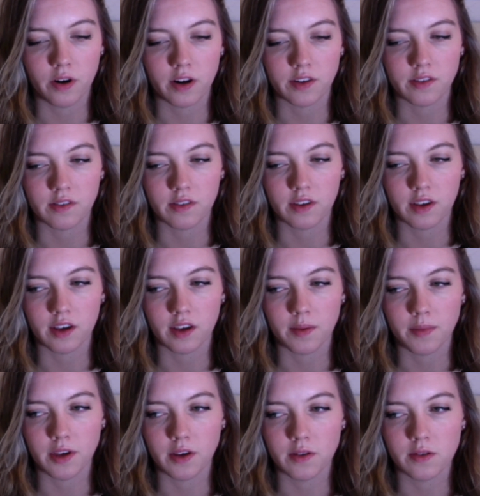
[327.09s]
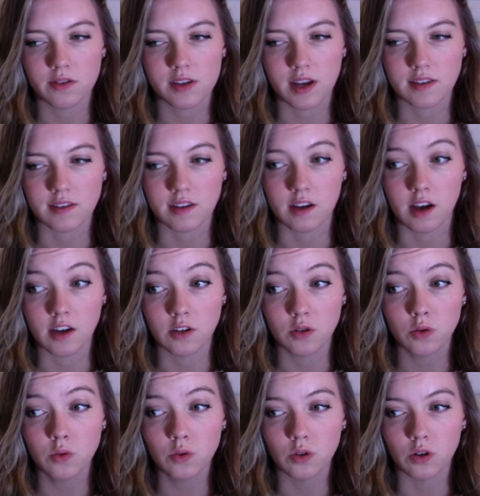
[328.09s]
It could be used as a
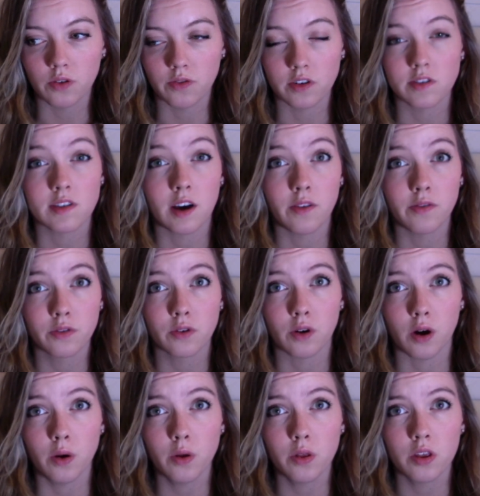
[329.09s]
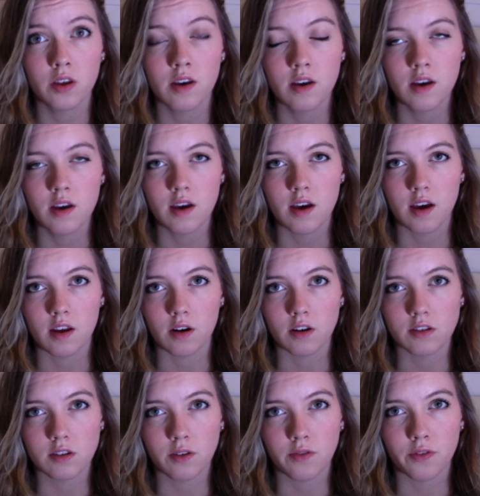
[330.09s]
tool for self-growth and
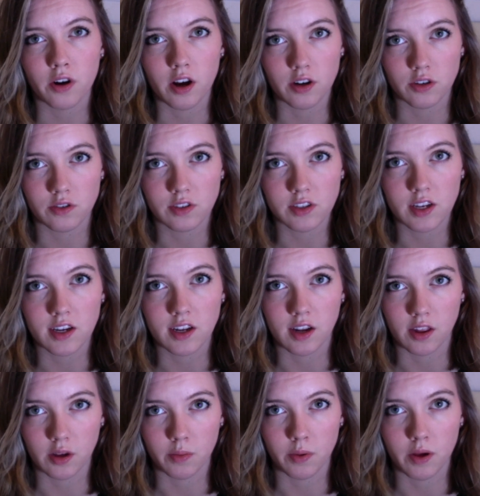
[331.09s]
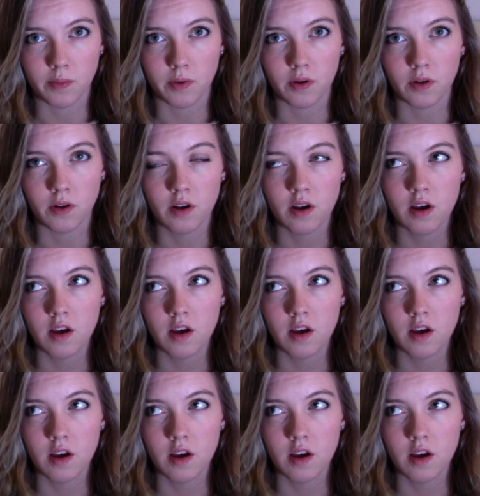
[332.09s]
also for understanding other people,